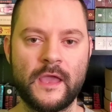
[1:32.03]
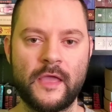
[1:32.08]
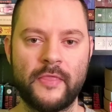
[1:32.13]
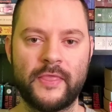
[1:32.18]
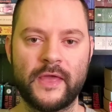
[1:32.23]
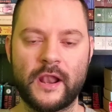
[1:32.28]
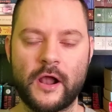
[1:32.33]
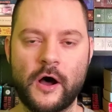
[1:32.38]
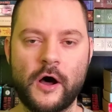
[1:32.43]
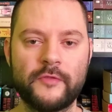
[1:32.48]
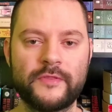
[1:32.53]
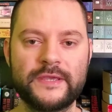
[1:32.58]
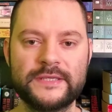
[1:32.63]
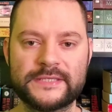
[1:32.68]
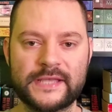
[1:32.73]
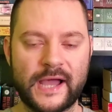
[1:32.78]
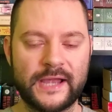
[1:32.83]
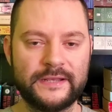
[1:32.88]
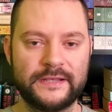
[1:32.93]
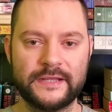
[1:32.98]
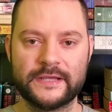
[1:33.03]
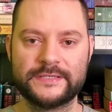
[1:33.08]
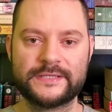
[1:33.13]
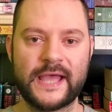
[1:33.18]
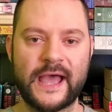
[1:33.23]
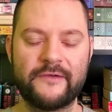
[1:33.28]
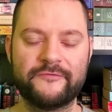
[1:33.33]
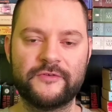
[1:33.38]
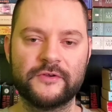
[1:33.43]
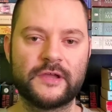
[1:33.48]
that all these ideas
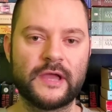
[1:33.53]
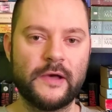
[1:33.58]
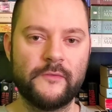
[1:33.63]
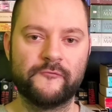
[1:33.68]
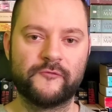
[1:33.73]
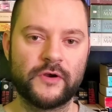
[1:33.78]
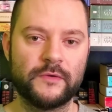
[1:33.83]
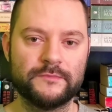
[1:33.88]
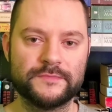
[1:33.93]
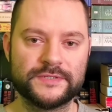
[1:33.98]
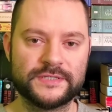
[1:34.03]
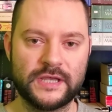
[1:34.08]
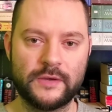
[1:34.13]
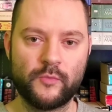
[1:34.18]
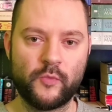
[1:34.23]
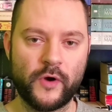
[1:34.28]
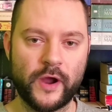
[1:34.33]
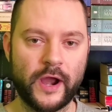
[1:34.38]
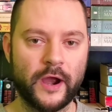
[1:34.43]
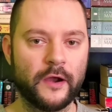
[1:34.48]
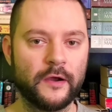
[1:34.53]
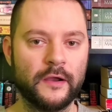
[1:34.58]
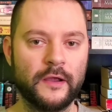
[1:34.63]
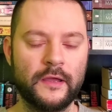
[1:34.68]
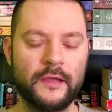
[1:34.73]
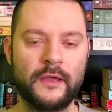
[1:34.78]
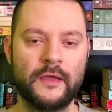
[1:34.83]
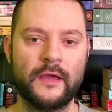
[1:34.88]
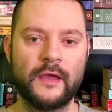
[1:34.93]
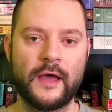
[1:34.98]
have to come from somewhere.
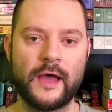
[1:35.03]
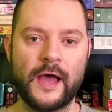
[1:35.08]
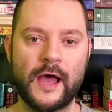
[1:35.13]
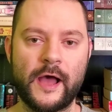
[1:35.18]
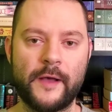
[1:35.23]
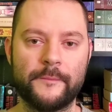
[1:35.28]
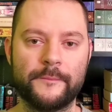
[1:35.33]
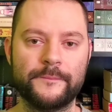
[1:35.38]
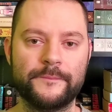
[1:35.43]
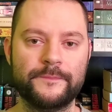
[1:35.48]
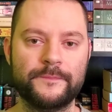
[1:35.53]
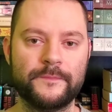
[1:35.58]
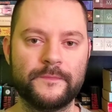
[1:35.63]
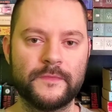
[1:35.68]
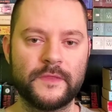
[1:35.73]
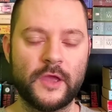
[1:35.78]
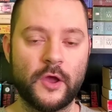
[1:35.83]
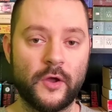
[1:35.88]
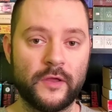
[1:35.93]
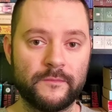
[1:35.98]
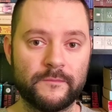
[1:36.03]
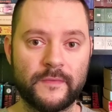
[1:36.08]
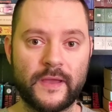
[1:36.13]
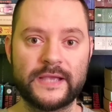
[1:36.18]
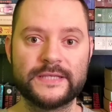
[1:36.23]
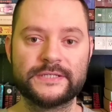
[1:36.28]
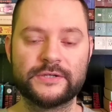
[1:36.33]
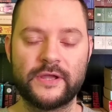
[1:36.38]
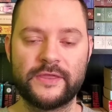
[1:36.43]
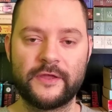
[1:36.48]
Um, you know, and
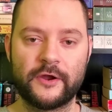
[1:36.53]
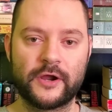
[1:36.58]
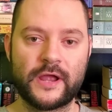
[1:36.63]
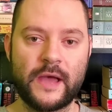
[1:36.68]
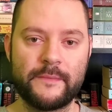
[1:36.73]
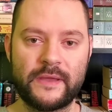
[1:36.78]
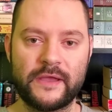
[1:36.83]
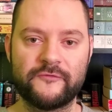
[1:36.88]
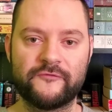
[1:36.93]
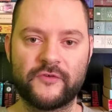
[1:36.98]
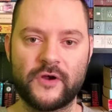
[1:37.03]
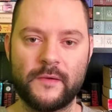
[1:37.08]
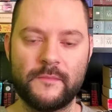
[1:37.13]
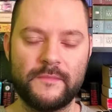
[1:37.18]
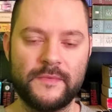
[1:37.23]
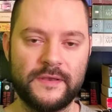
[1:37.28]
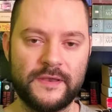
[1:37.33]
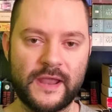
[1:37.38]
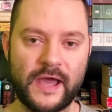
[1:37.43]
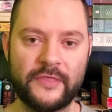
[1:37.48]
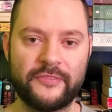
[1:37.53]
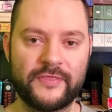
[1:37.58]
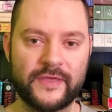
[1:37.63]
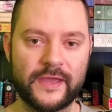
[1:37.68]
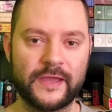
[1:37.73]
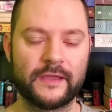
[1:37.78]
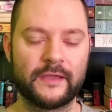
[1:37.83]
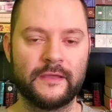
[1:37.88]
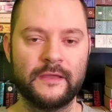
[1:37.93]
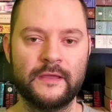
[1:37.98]
basically they're coming from
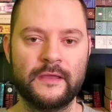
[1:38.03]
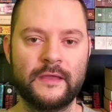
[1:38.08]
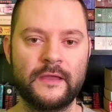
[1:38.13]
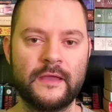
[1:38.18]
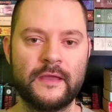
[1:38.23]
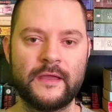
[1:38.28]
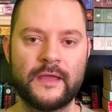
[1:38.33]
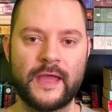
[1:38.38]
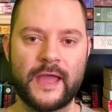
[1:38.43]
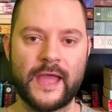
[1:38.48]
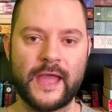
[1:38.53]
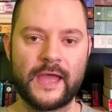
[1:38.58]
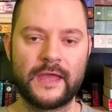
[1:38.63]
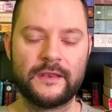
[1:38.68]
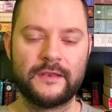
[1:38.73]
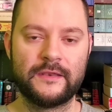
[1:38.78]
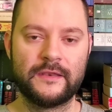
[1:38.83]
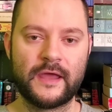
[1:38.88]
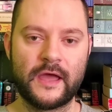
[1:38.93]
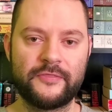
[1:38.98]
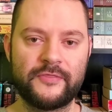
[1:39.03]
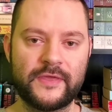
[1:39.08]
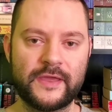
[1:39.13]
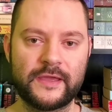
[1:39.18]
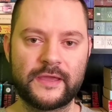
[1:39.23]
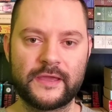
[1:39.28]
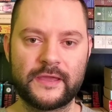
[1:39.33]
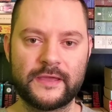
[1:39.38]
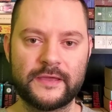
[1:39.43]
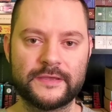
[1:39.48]
nothing. And
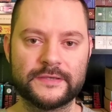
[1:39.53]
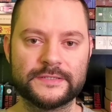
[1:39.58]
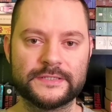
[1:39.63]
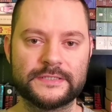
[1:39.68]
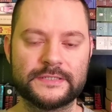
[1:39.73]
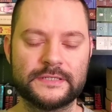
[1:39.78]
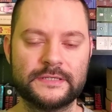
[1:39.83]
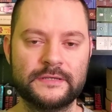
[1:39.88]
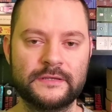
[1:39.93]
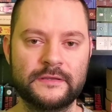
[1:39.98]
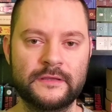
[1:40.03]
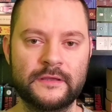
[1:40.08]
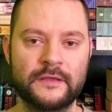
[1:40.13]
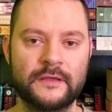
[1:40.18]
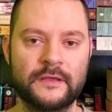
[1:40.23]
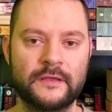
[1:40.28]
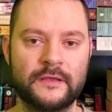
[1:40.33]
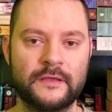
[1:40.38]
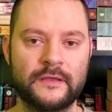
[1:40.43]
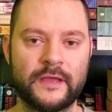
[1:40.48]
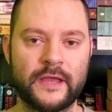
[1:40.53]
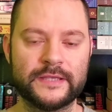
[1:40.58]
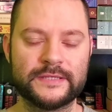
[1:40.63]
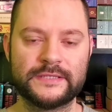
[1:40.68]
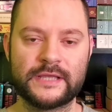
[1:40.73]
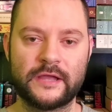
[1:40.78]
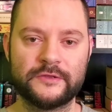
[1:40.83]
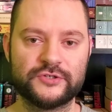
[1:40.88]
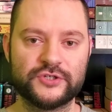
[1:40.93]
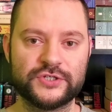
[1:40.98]
nothing is, it's
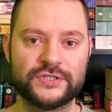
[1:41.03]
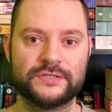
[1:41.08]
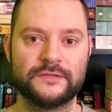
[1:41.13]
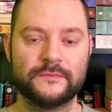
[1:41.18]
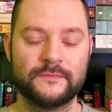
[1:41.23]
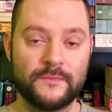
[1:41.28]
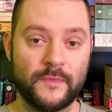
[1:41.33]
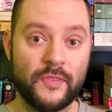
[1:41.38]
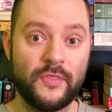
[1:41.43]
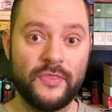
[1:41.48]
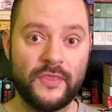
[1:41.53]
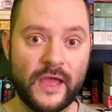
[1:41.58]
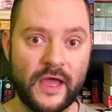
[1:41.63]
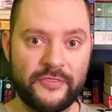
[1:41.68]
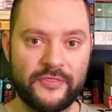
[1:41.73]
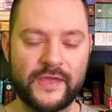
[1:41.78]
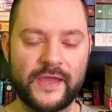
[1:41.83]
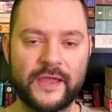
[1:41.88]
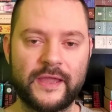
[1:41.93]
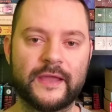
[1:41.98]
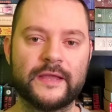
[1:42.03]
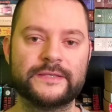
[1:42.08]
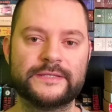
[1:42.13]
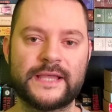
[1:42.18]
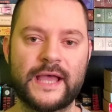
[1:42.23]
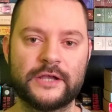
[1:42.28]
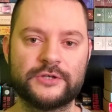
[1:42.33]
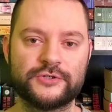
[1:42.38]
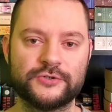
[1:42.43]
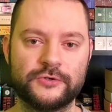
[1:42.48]
not just nothing, it's
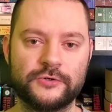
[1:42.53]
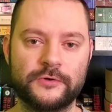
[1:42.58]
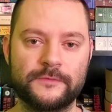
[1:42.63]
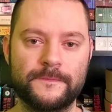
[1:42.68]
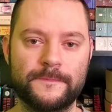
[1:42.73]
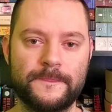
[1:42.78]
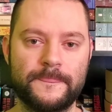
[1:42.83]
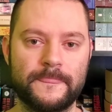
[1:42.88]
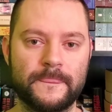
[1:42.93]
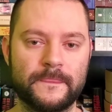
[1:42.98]
actual